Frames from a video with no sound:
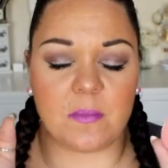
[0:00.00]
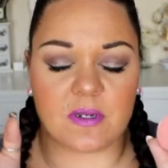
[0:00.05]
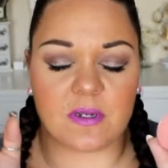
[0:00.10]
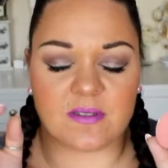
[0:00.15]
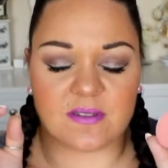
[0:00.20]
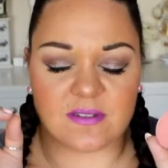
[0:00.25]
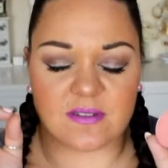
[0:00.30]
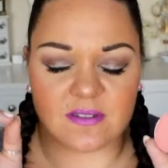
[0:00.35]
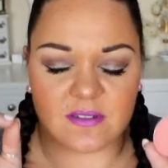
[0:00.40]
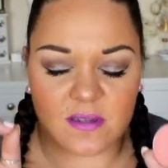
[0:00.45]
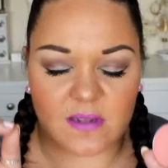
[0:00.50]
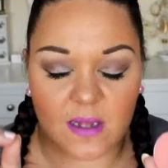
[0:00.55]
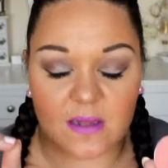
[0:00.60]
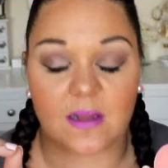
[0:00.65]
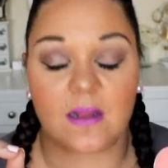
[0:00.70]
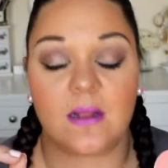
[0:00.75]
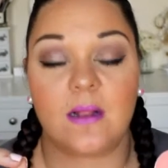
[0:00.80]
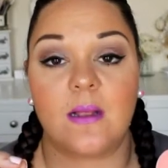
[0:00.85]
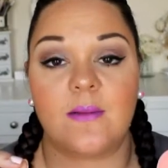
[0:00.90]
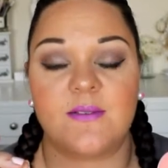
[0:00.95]
most
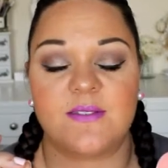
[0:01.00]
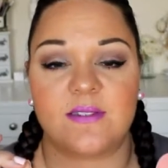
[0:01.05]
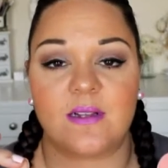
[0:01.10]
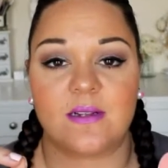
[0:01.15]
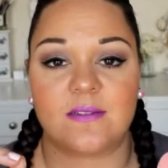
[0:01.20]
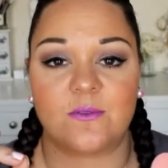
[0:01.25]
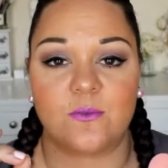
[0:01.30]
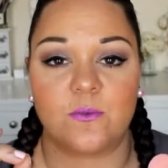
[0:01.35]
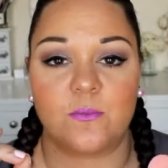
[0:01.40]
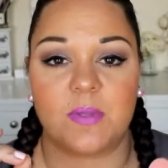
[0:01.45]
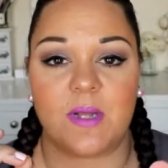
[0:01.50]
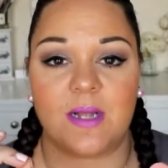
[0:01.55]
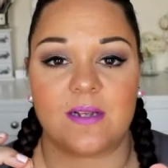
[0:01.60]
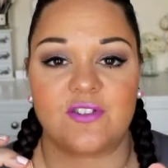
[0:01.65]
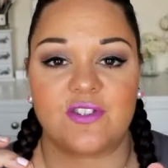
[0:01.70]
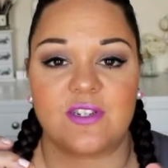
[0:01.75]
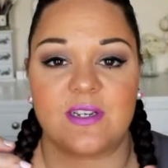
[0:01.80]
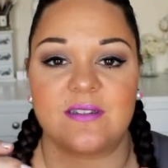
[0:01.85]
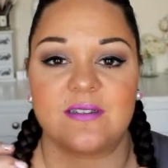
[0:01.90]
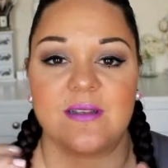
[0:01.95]
subtle of subtle
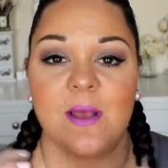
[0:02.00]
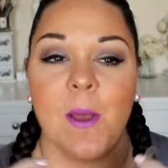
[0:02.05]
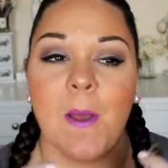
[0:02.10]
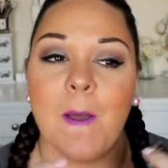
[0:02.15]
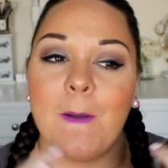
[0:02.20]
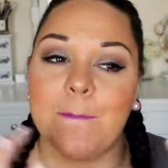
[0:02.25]
blushes.